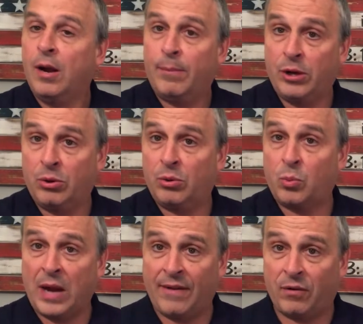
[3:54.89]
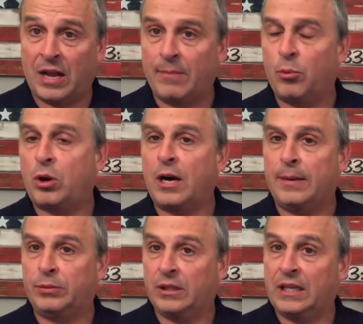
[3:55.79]
but we have a lot more
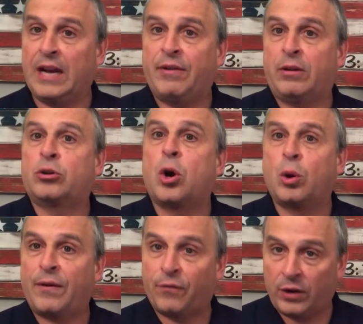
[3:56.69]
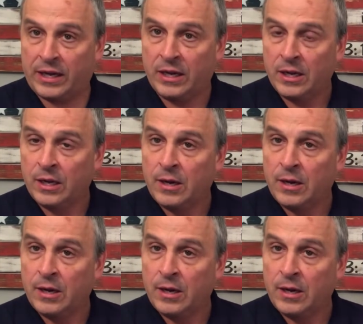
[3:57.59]
options, even totally free